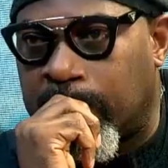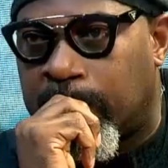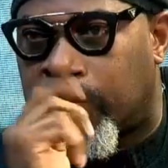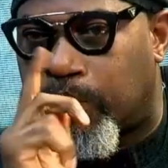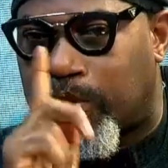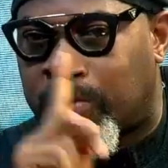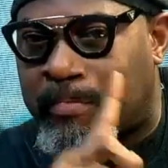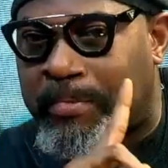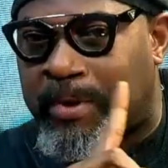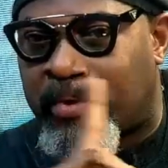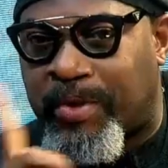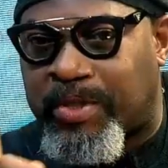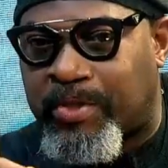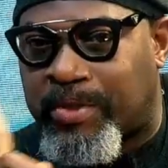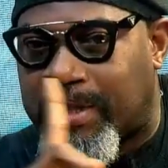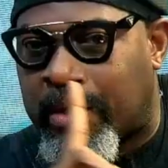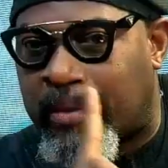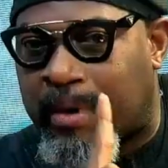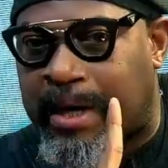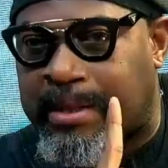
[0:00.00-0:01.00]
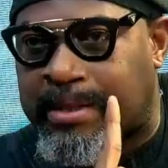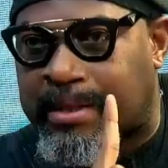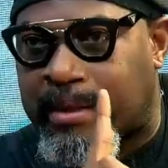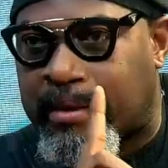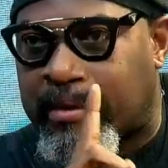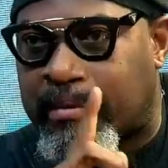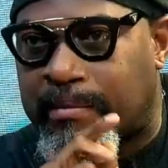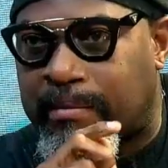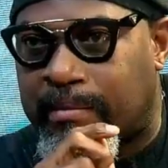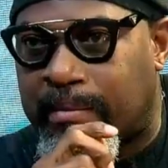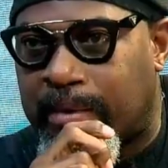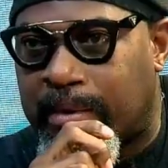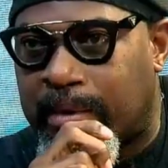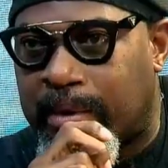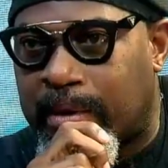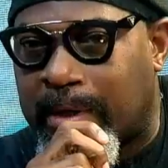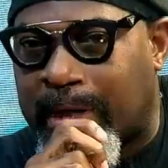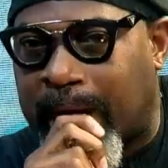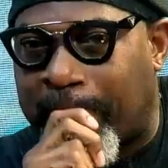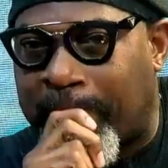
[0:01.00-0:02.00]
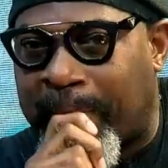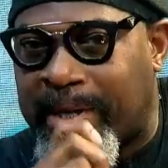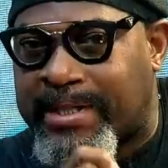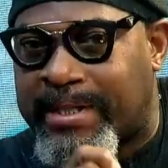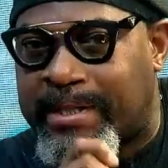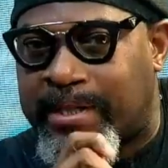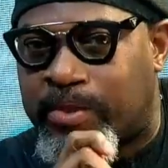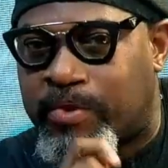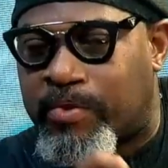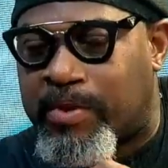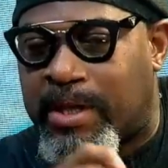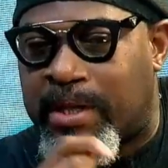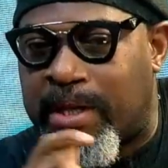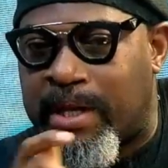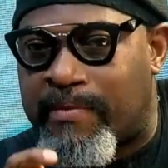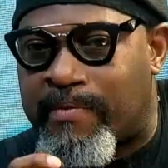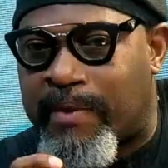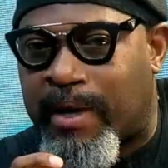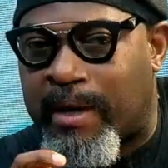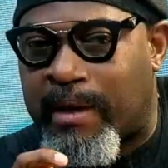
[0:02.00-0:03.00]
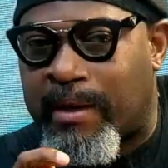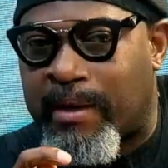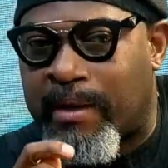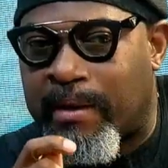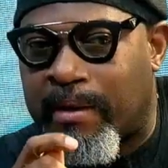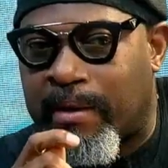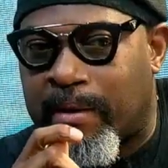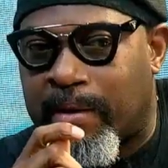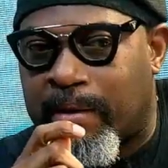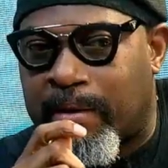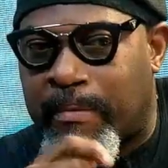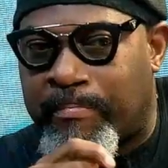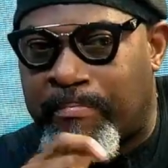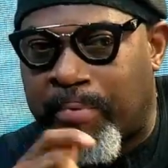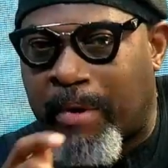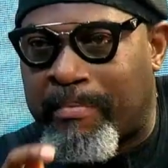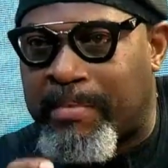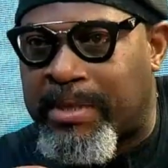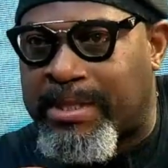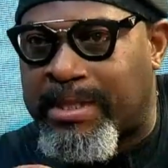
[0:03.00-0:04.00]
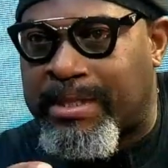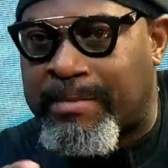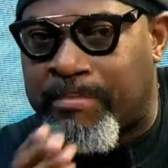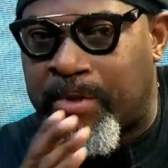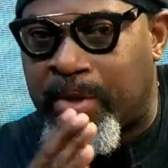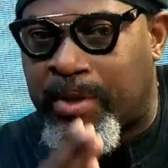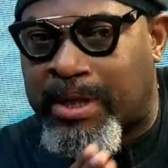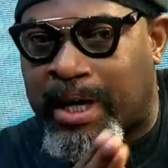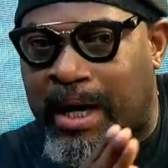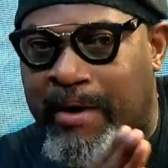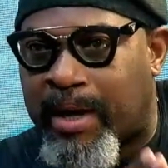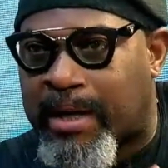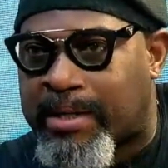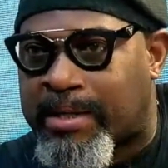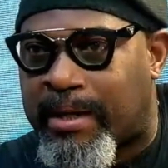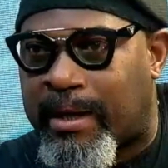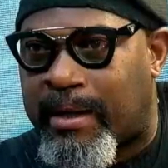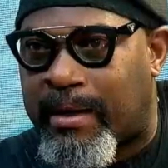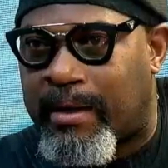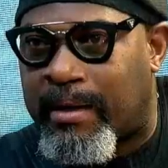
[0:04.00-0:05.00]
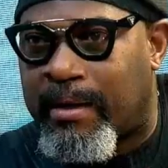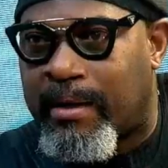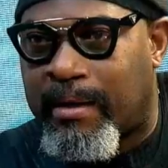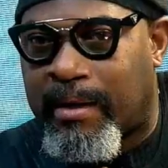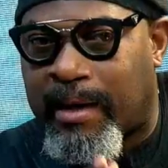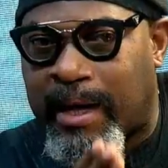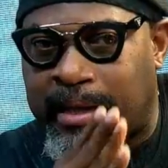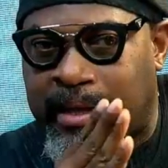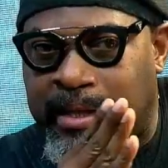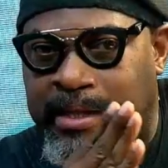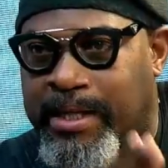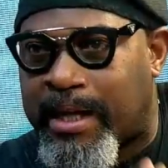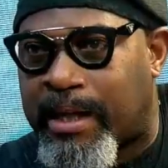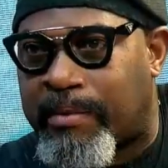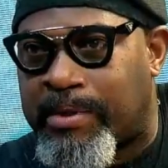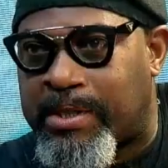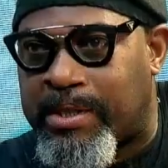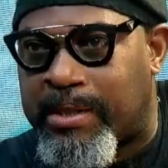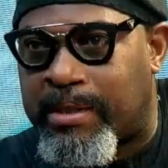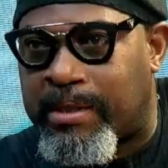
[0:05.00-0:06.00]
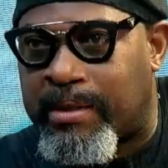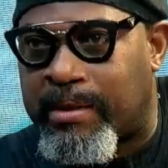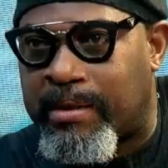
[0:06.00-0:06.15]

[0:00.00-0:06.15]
Those will be questions I'll ask. Capacity to deliver the promises beyond character and integrity.